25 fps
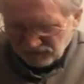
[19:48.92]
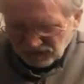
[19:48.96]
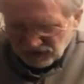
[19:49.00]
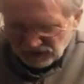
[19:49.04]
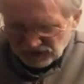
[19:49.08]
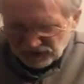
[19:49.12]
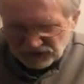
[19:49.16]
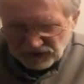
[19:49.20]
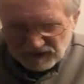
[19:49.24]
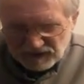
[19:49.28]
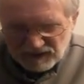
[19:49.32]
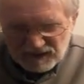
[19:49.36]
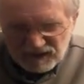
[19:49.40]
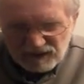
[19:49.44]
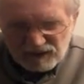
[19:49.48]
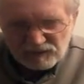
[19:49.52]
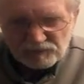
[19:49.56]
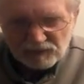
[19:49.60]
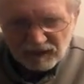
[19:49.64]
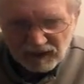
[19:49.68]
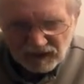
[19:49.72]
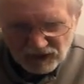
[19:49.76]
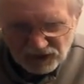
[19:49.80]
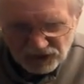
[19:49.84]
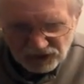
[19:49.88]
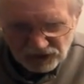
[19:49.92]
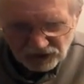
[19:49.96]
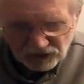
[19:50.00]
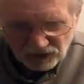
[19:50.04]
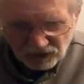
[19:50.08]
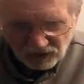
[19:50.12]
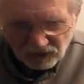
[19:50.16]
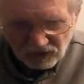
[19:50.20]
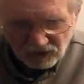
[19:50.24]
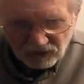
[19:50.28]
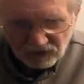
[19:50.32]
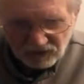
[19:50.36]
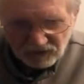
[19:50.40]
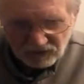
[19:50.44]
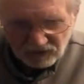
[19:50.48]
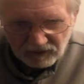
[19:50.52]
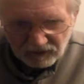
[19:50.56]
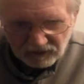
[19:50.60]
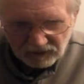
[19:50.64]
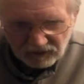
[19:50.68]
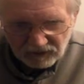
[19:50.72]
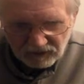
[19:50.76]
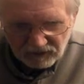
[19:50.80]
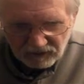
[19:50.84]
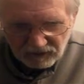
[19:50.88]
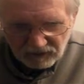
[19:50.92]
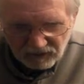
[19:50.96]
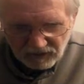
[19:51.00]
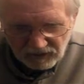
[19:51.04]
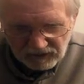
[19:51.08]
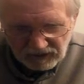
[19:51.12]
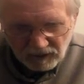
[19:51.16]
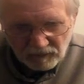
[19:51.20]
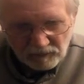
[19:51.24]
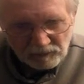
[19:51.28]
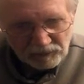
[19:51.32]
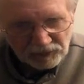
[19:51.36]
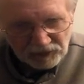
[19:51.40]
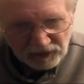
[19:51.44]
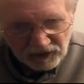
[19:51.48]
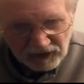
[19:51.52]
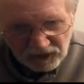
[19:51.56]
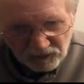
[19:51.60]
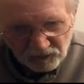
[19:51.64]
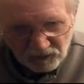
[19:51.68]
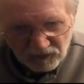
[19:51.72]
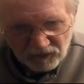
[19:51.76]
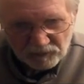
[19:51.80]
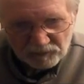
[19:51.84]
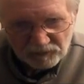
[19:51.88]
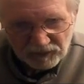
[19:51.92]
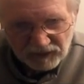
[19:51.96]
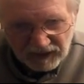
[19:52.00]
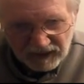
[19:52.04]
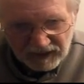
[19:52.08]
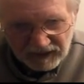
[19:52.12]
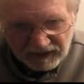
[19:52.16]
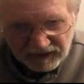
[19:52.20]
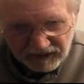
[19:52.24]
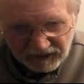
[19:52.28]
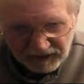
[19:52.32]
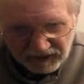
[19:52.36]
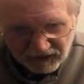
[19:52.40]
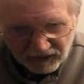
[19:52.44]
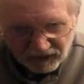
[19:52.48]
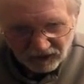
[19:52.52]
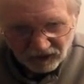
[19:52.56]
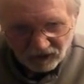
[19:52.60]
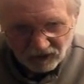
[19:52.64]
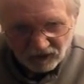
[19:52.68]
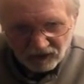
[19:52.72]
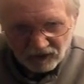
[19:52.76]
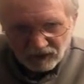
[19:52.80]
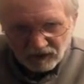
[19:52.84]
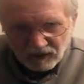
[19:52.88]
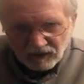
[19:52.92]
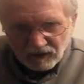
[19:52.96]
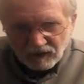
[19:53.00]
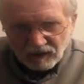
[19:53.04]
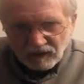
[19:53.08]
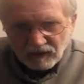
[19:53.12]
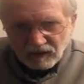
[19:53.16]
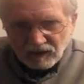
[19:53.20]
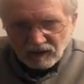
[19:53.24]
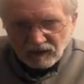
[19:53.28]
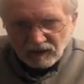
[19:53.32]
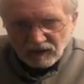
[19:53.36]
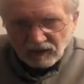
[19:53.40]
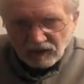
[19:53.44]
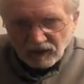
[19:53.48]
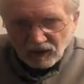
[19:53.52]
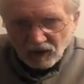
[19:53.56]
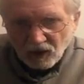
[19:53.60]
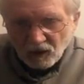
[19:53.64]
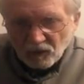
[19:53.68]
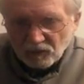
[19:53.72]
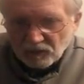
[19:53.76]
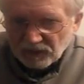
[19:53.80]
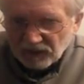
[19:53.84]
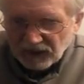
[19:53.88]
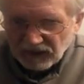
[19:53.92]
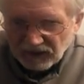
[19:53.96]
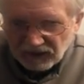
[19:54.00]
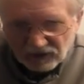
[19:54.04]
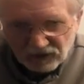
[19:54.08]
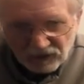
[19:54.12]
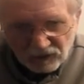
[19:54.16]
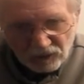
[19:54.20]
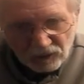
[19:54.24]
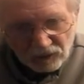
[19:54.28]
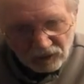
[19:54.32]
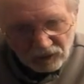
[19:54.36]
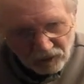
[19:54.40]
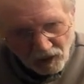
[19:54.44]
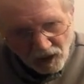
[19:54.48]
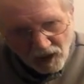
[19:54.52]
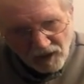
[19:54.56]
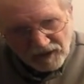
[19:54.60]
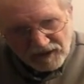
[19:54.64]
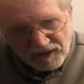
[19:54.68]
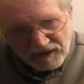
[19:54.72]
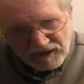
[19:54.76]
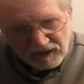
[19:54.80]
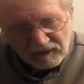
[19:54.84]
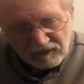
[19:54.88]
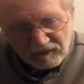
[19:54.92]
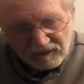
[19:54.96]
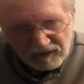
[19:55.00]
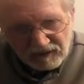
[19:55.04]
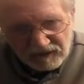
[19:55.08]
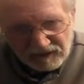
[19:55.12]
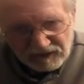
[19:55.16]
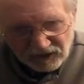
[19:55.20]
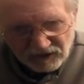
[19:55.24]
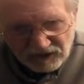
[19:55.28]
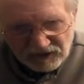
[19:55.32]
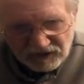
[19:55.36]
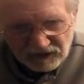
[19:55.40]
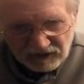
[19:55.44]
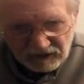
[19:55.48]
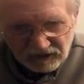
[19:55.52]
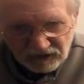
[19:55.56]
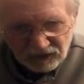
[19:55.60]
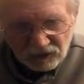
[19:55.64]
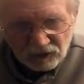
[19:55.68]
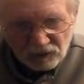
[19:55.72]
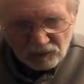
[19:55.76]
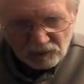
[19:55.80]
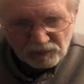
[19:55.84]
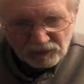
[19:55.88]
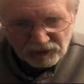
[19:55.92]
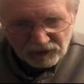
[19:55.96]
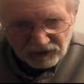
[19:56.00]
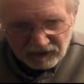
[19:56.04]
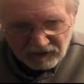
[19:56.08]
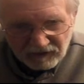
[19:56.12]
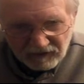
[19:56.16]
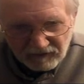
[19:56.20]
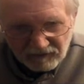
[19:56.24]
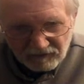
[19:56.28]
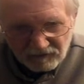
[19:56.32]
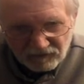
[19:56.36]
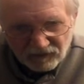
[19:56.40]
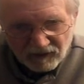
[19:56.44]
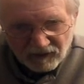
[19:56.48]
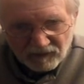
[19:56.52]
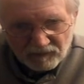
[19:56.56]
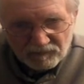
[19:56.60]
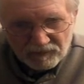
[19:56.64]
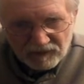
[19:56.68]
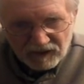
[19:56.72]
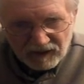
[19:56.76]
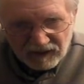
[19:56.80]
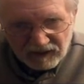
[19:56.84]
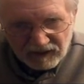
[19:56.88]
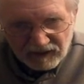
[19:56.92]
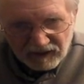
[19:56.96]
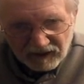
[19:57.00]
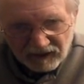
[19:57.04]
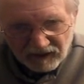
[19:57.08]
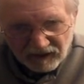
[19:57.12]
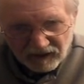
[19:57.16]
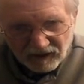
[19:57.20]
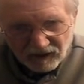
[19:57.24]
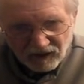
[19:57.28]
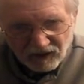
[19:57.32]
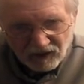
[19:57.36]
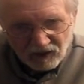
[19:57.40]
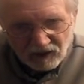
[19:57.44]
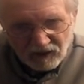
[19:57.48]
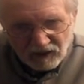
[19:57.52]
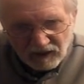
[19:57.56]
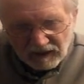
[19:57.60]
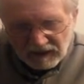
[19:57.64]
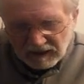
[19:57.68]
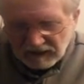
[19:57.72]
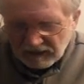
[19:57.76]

She's special and complete with pink hair. Oh, pink! Honestly, seriously, do you believe that pink hair